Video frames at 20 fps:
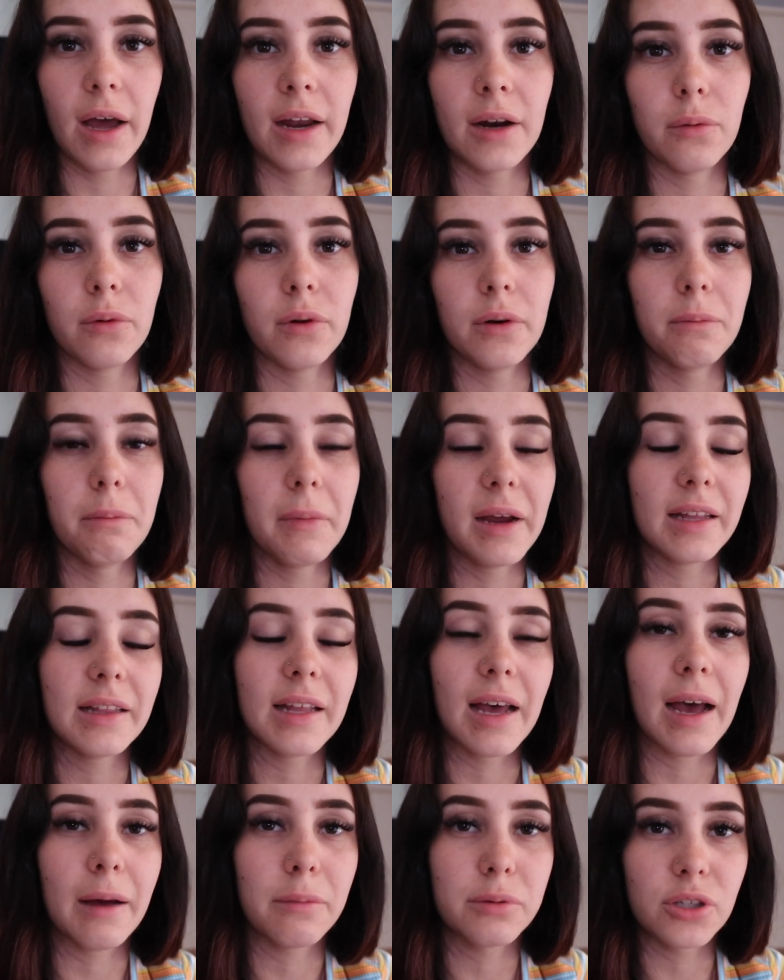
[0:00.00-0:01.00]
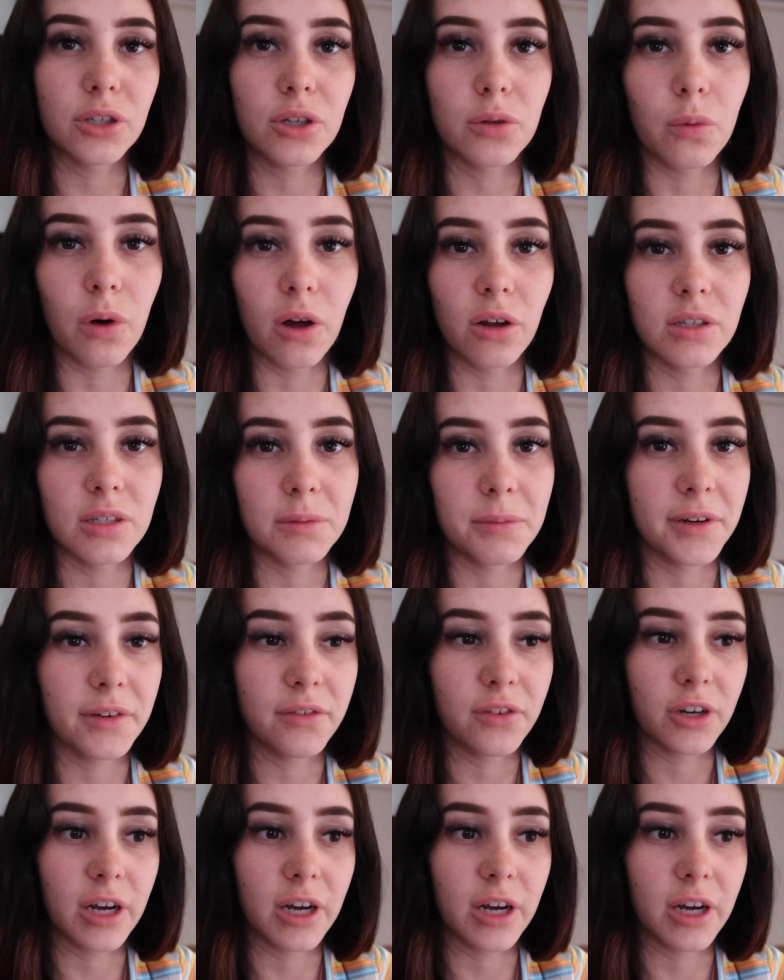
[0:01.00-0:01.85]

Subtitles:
and it would mean the absolute world to me if